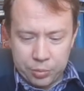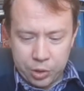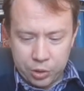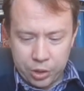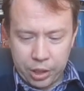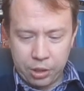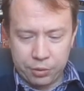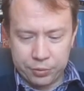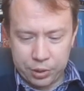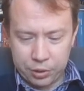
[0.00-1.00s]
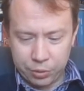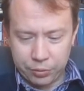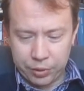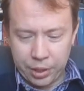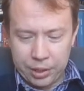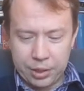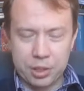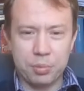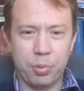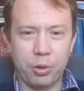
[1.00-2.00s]
Chekhov's sort of
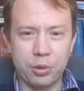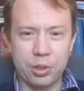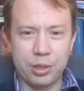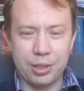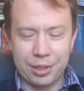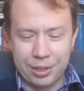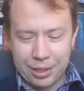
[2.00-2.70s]
despondent